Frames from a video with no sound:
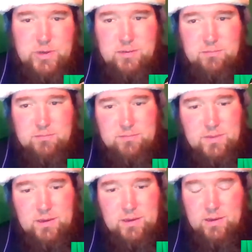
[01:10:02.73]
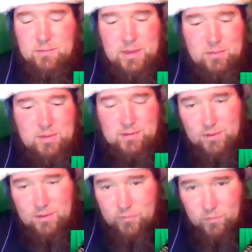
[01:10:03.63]
them maybe a
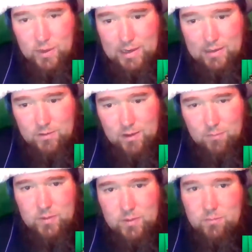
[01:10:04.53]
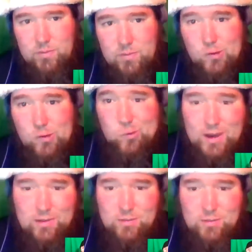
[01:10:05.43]
different way to help them
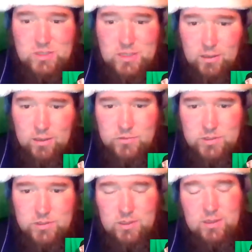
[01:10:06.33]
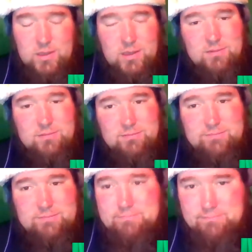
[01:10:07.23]
correct themselves,
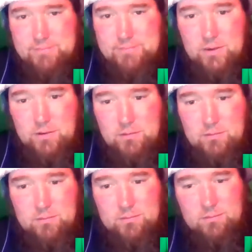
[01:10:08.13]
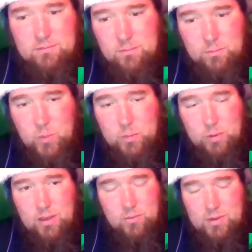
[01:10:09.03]
you know, we
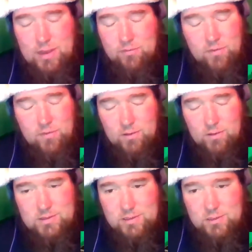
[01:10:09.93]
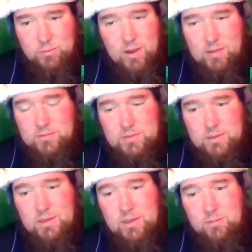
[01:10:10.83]
probably would have far less of these problems.
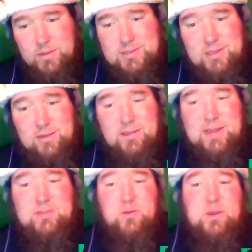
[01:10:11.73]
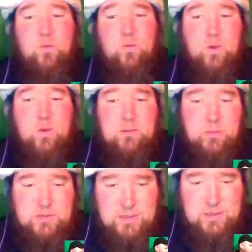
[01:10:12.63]
But still, that's only
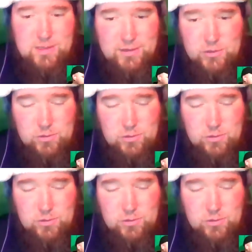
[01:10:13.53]
1% of the issue.